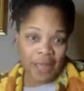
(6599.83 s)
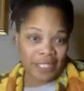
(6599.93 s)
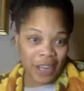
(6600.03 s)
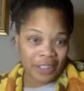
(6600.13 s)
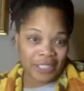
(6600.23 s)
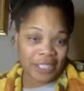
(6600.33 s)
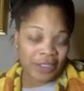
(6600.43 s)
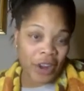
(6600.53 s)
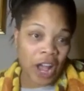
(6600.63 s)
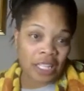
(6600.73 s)
My daughter's
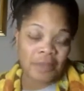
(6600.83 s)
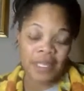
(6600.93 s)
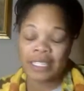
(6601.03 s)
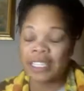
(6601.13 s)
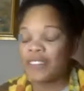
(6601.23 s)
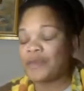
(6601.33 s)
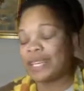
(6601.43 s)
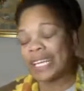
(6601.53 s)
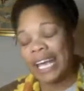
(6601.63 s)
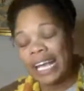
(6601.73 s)
lacrosse because they've been
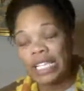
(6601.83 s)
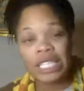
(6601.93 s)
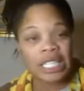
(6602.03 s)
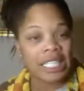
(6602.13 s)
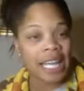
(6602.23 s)
canceling